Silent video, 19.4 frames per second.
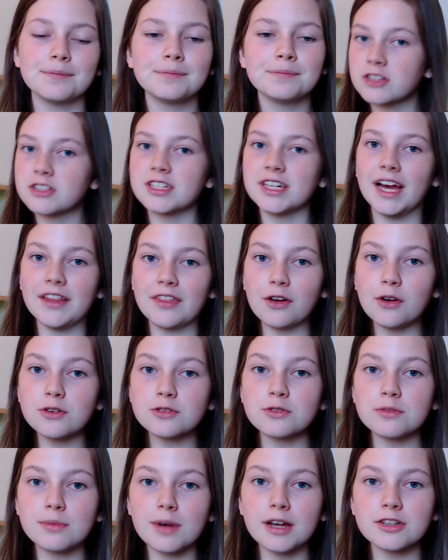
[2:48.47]
So yeah,
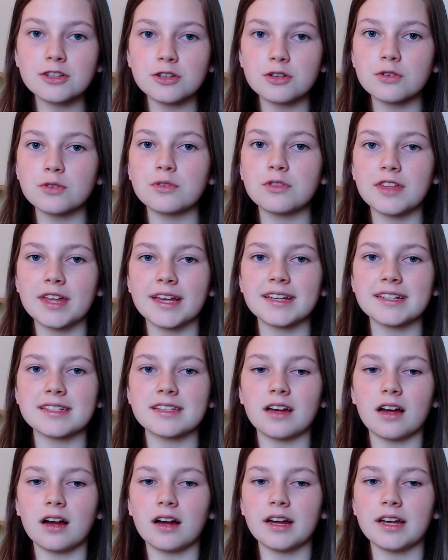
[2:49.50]
those were my 2 things
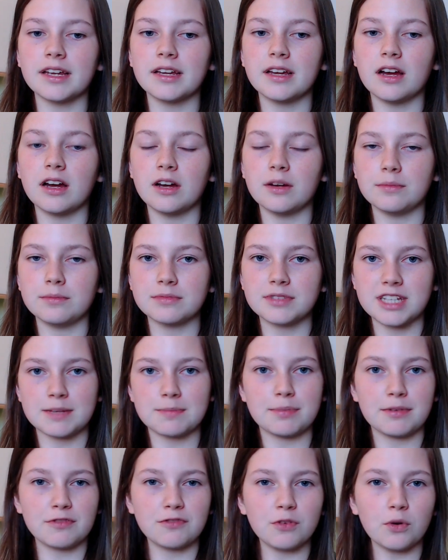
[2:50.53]
that I
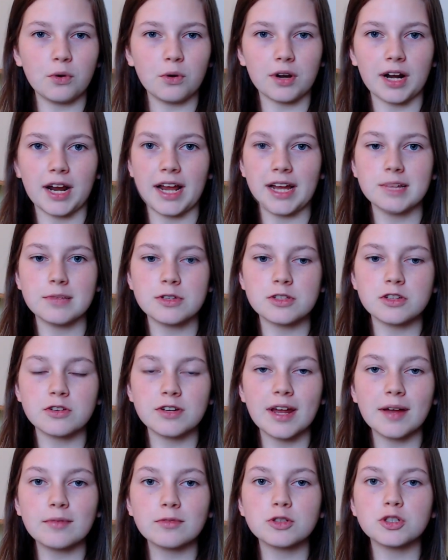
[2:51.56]
did before class. So
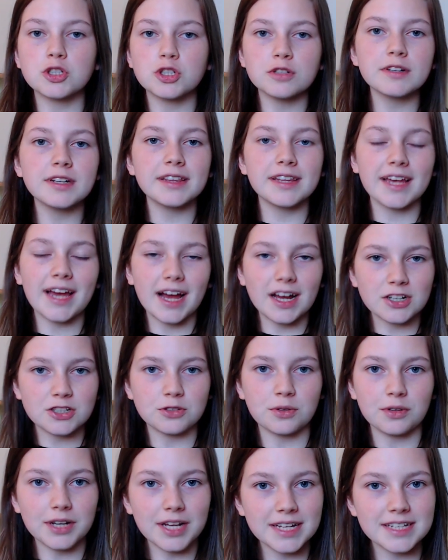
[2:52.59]
now during the
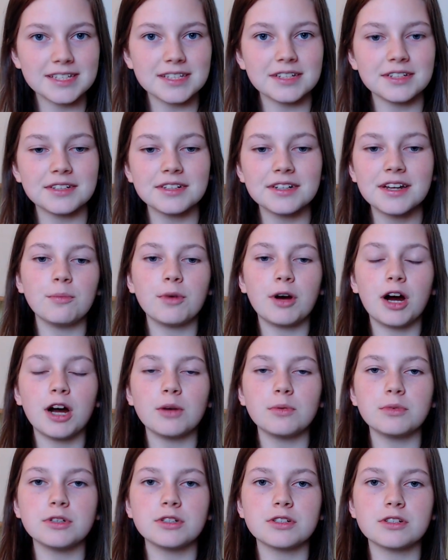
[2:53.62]
actual lesson, I
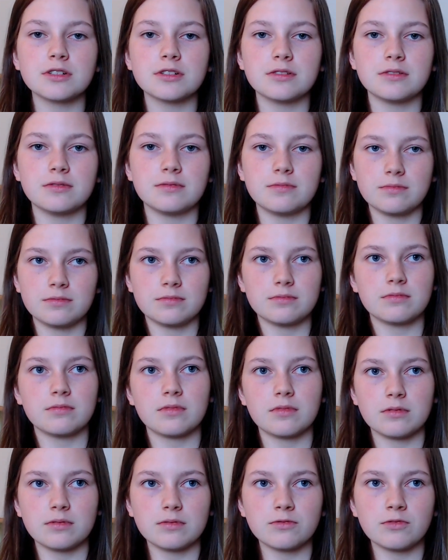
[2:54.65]
would
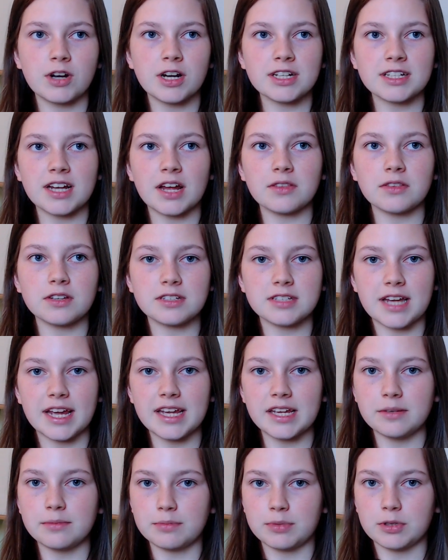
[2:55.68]
write down the
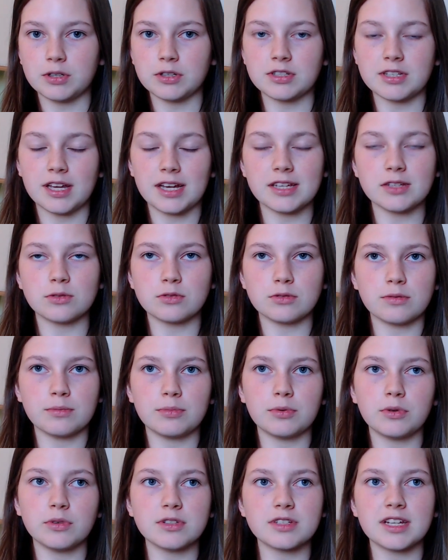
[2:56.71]
date, because that is also
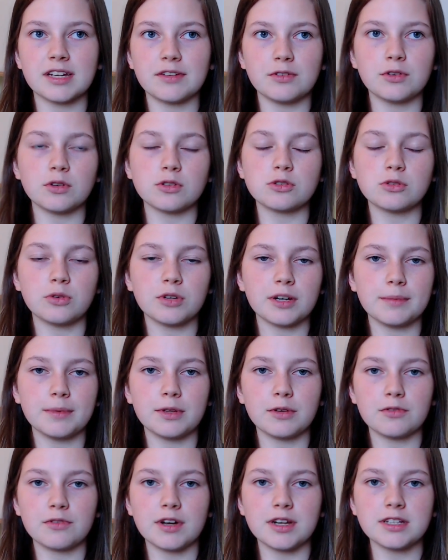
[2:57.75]
important. Say if you're talking with
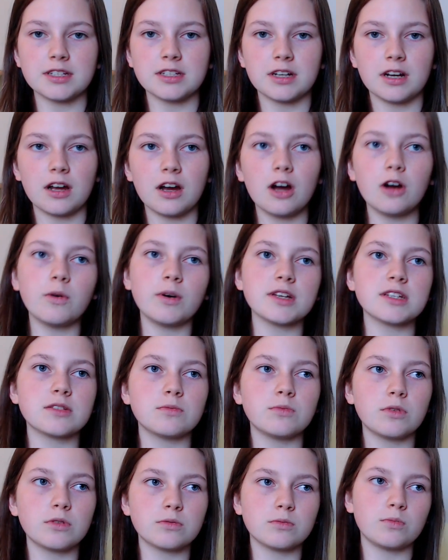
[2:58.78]
your friends and you're like, oh,
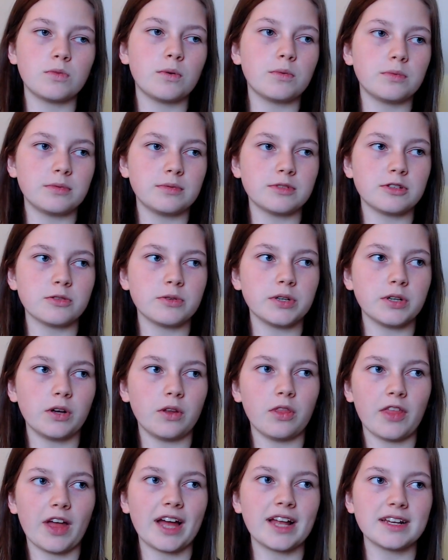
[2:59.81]
what were we doing
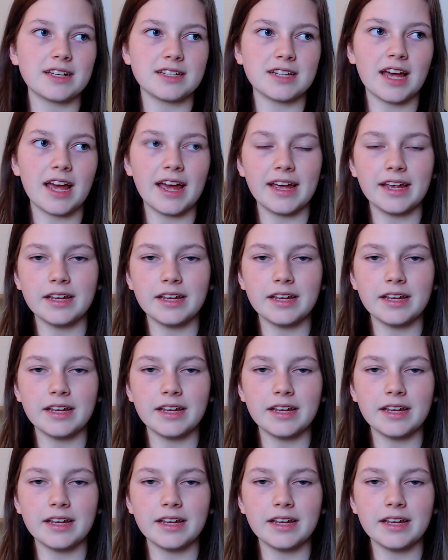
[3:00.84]
on that day?